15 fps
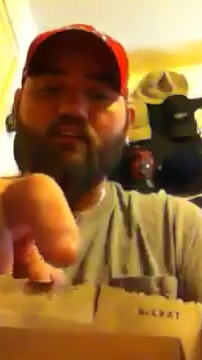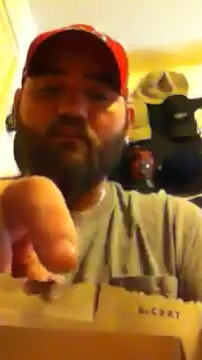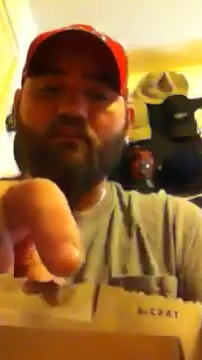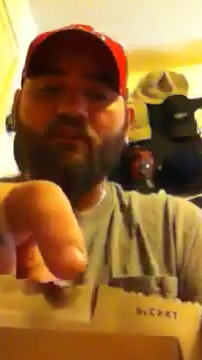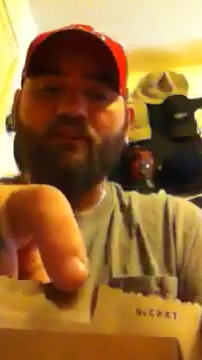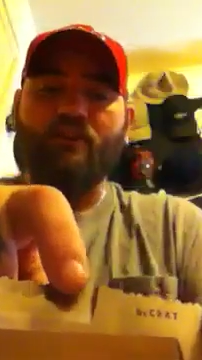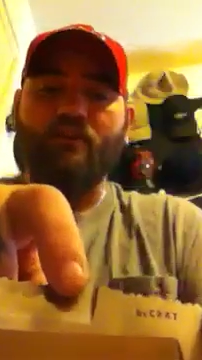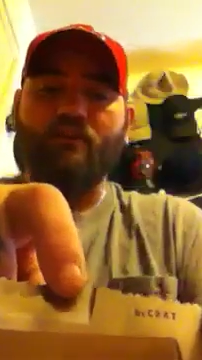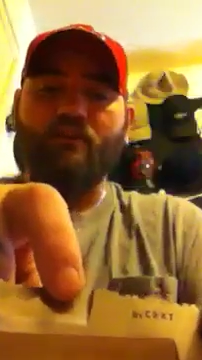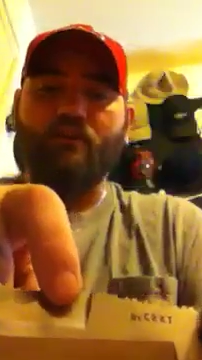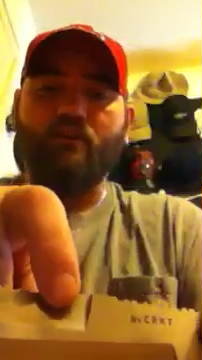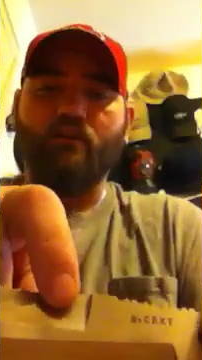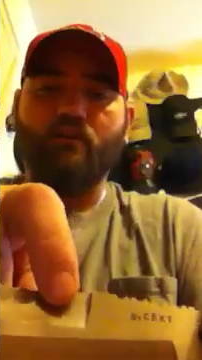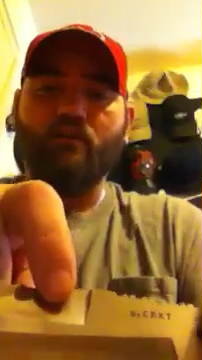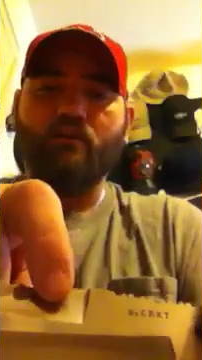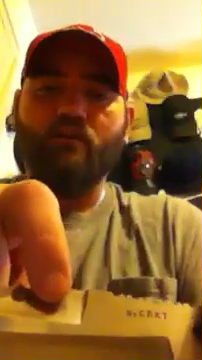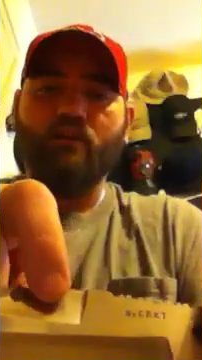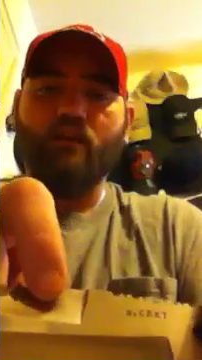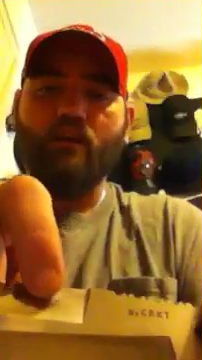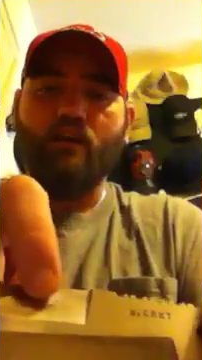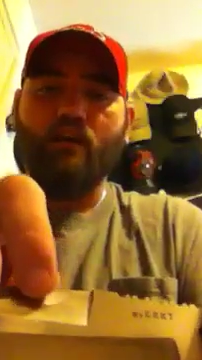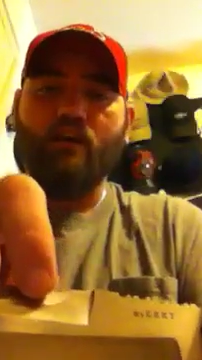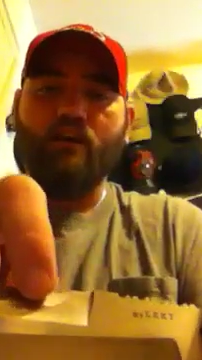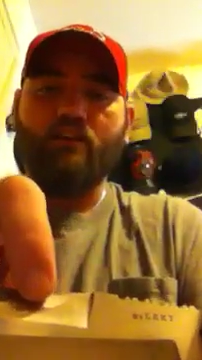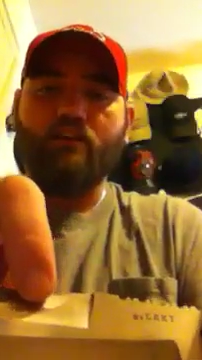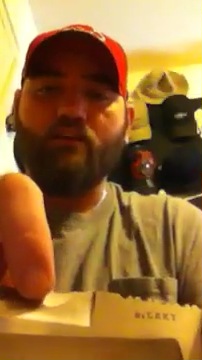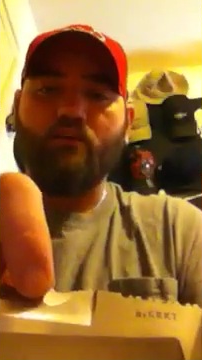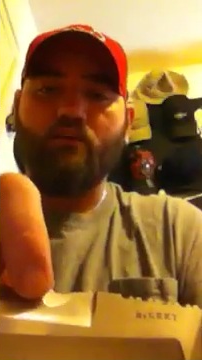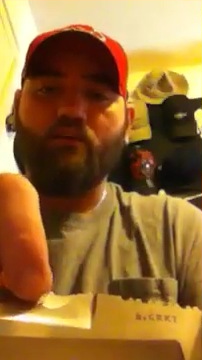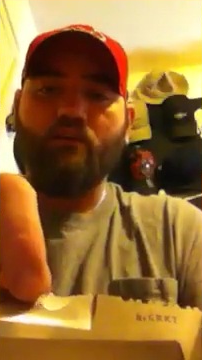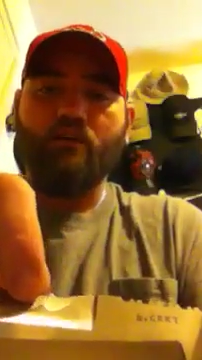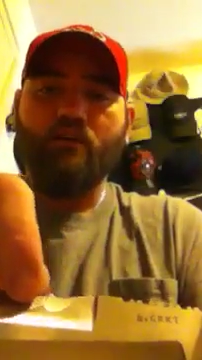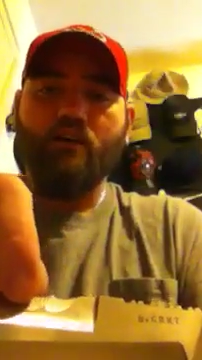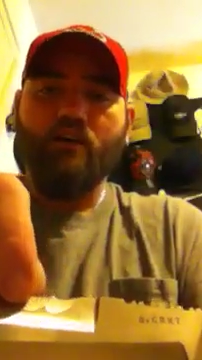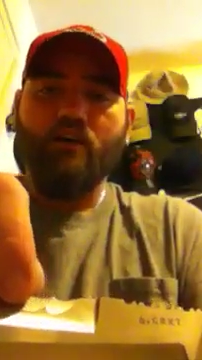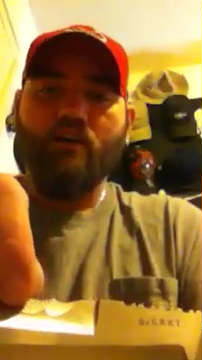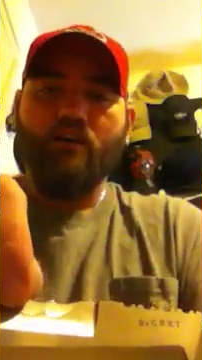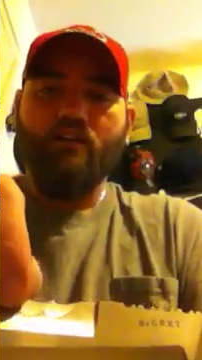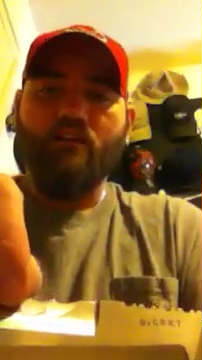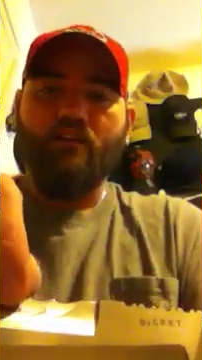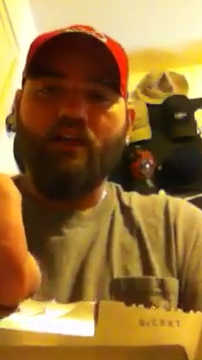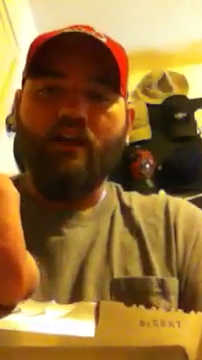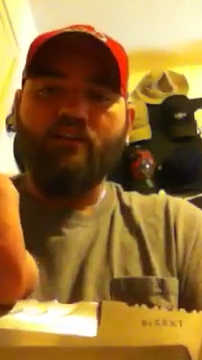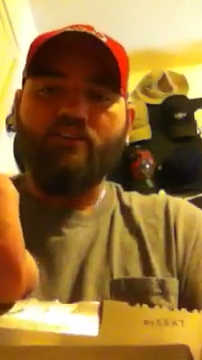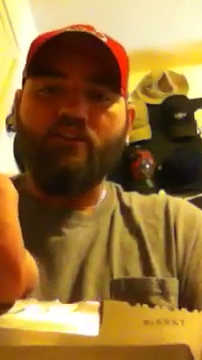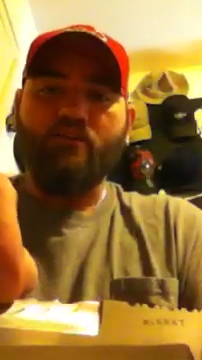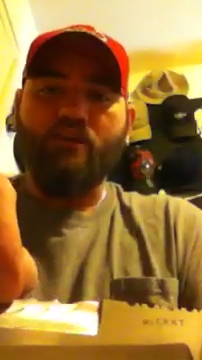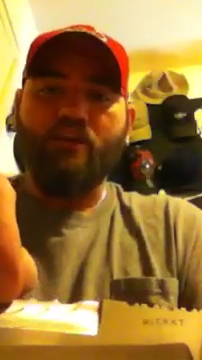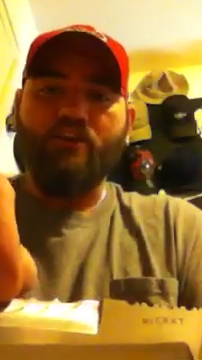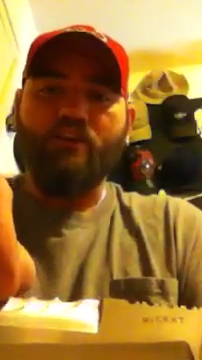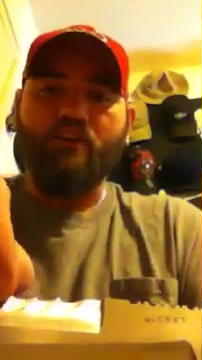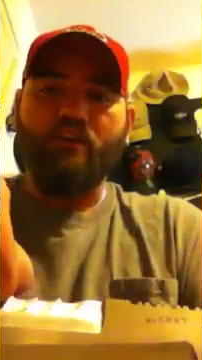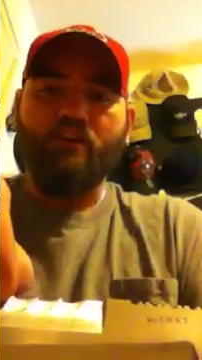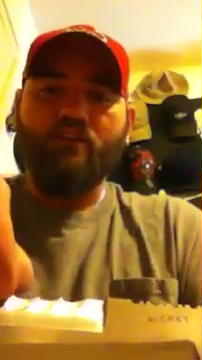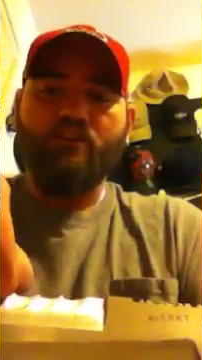the material into the next serration.